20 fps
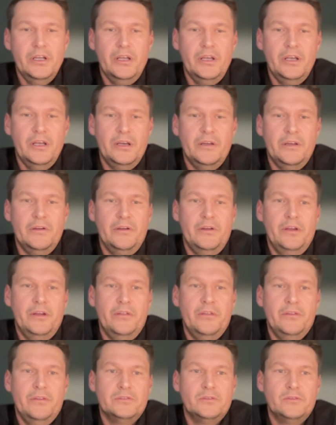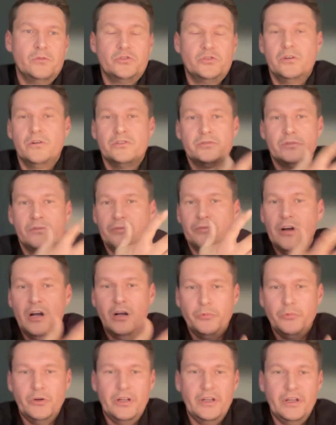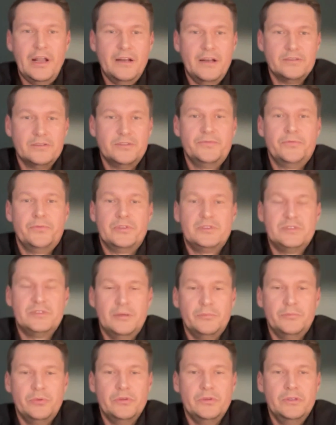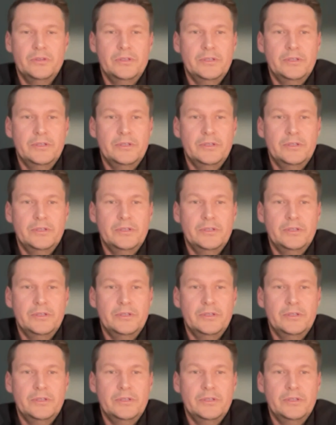in the social cost of carbon analysis, for example?